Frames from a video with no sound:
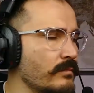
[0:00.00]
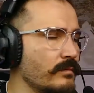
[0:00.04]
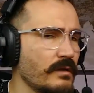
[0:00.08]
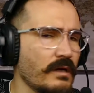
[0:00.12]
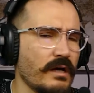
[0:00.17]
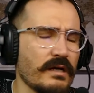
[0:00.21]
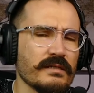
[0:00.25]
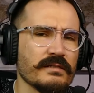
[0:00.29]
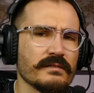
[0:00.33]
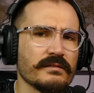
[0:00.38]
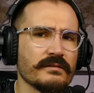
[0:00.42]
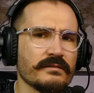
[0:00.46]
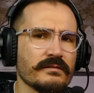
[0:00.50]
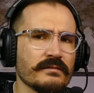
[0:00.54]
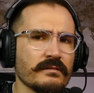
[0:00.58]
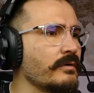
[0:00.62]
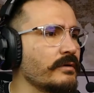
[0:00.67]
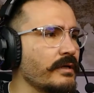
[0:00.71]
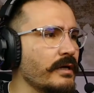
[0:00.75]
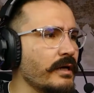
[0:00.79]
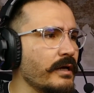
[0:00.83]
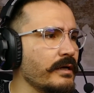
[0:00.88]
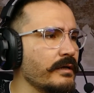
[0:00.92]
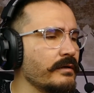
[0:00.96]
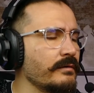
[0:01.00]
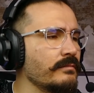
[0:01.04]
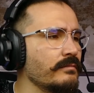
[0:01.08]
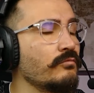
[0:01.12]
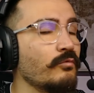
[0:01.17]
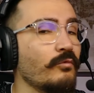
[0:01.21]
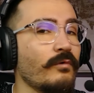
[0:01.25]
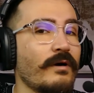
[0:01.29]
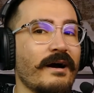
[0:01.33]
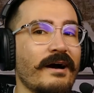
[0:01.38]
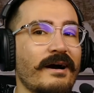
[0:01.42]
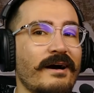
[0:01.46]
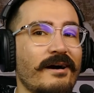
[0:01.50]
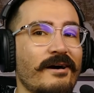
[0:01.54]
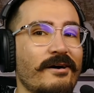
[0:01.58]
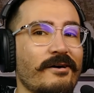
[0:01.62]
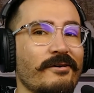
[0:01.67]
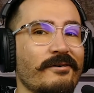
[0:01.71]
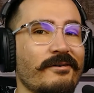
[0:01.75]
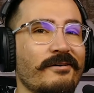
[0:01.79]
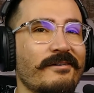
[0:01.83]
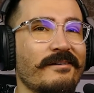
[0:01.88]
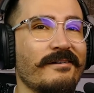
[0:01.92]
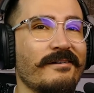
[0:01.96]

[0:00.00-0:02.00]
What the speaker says: Nice. Okay. Wow.